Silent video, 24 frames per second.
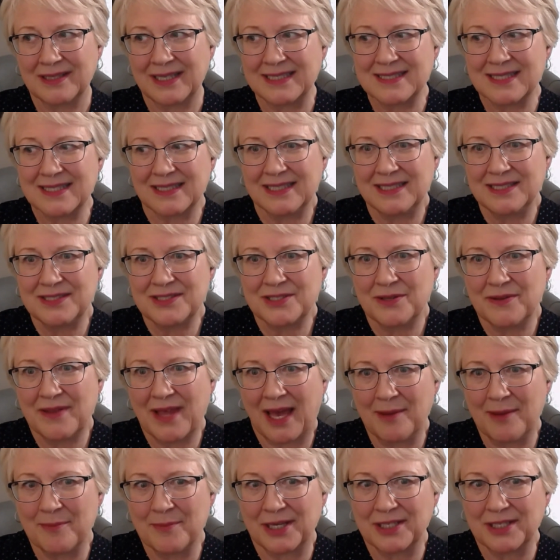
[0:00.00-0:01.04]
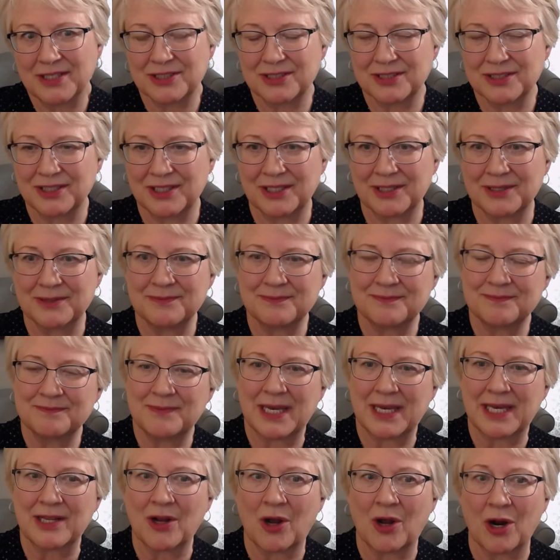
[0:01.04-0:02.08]
let's at least do that yeah, much, so you know,
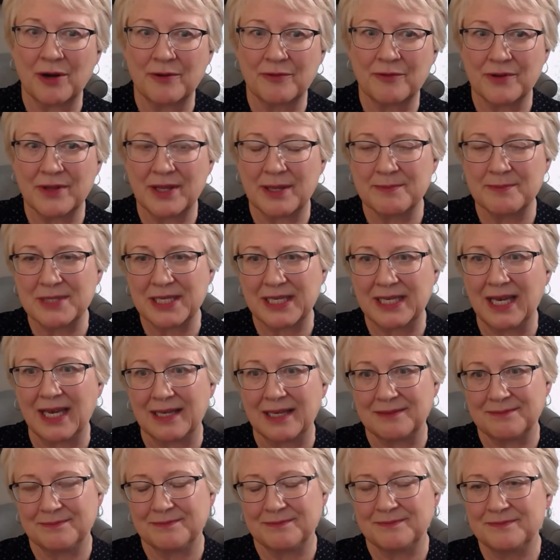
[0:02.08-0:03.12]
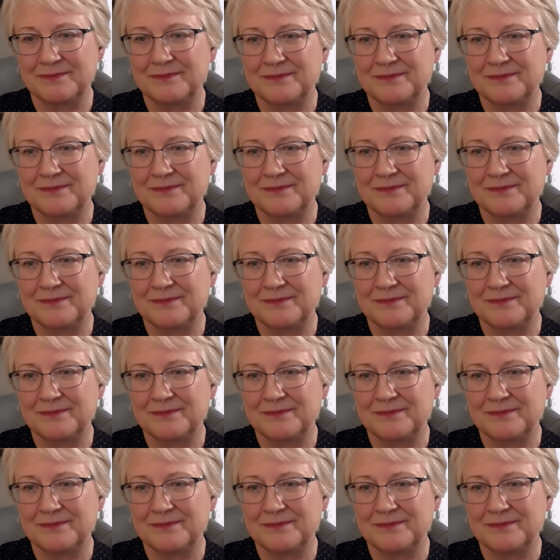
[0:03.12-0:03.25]
make it hard for them to get a little